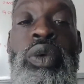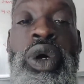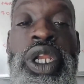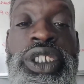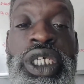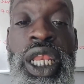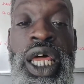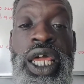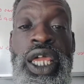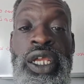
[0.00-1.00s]
What is a
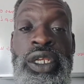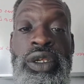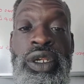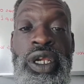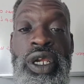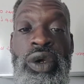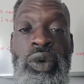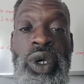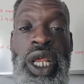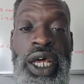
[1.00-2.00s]
lion
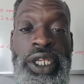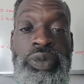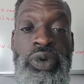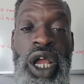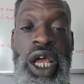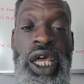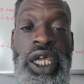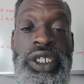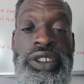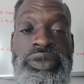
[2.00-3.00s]
without his
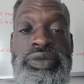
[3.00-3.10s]
pride?